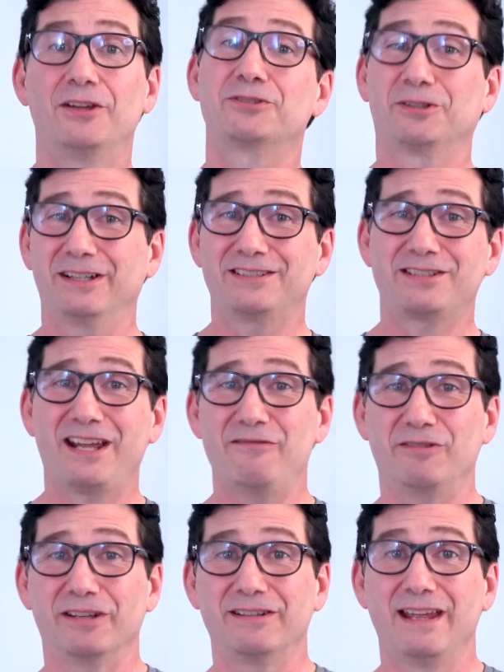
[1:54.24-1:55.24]
So let's dive
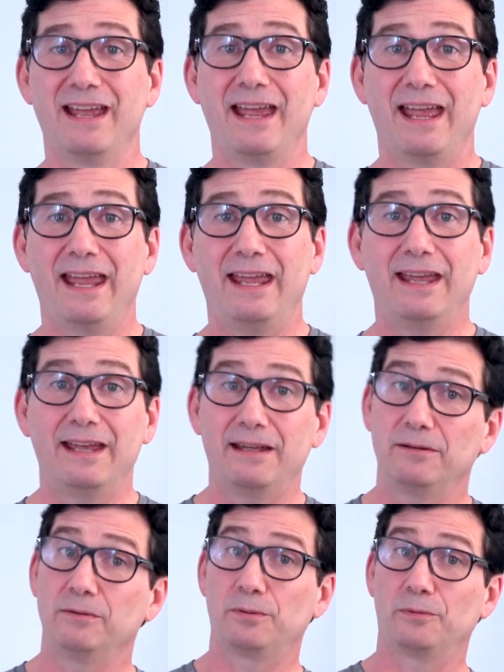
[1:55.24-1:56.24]
in
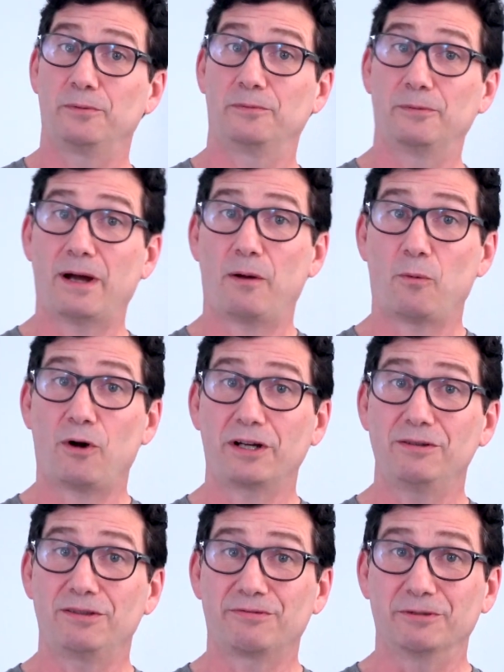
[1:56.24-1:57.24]
and I'll walk
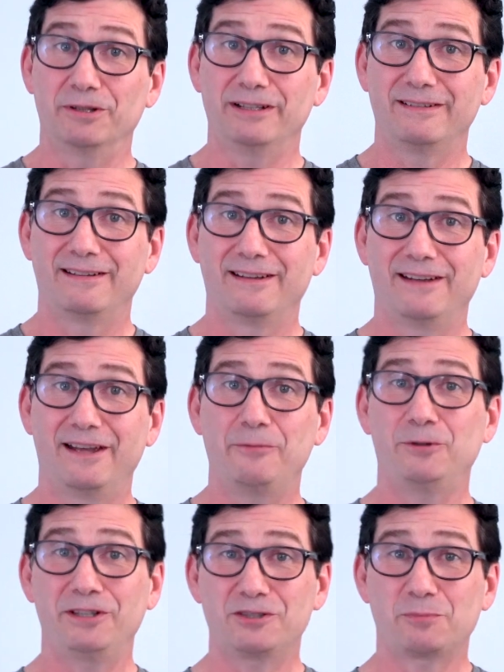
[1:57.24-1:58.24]
you through it and
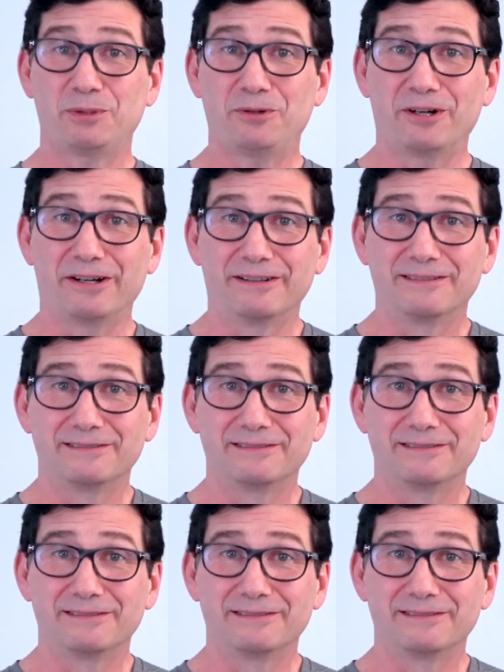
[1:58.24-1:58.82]
we'll explore.